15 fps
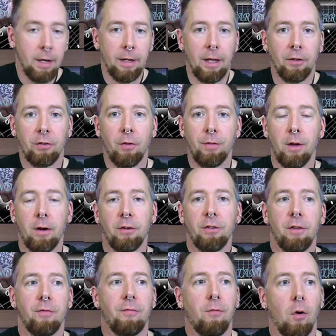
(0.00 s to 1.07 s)
Okay, so there's
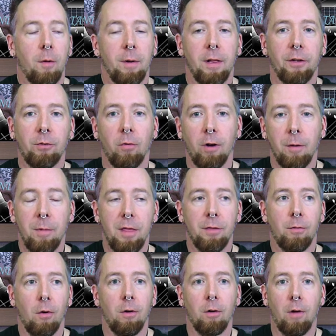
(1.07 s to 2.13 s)
the formulas we're going to be
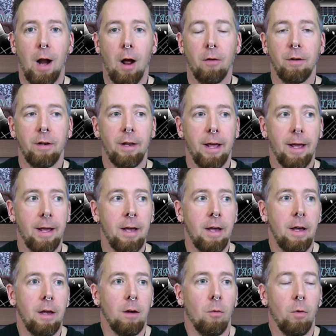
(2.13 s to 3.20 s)
throwing around today.
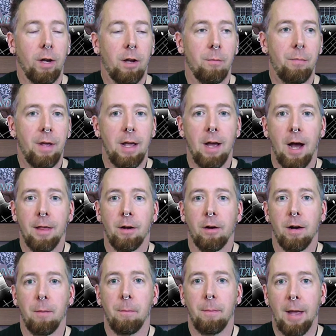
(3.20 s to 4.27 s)
We could be either
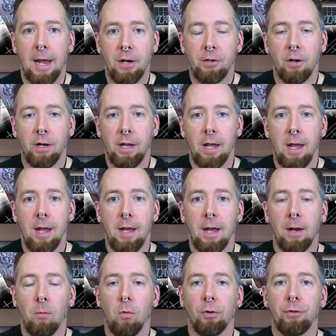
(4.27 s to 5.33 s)
in a major key
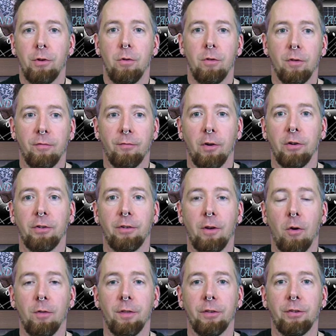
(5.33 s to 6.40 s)
and we'll do the first
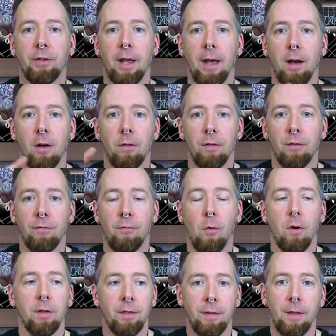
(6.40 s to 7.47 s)
note in the scale, the
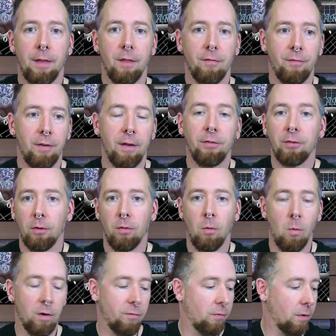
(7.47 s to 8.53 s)
4th, and then the 5th, so the
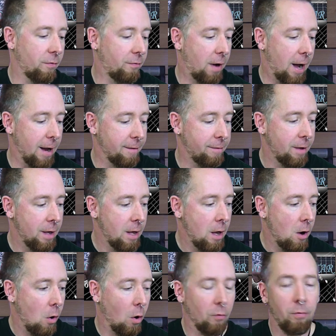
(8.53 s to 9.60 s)
1-4-5.
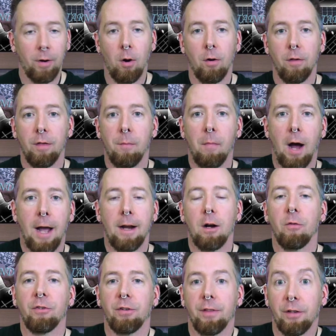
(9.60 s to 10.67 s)
Or if we go to the
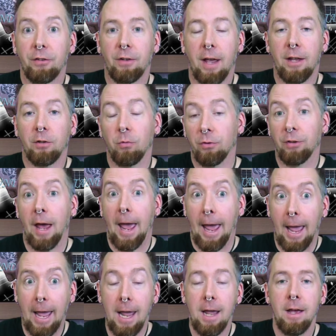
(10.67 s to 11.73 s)
minor, which in this case was
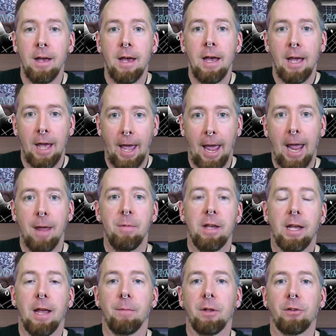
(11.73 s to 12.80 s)
A
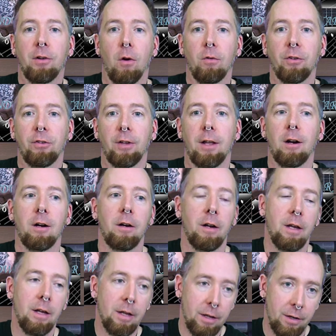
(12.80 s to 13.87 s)
became the tone center,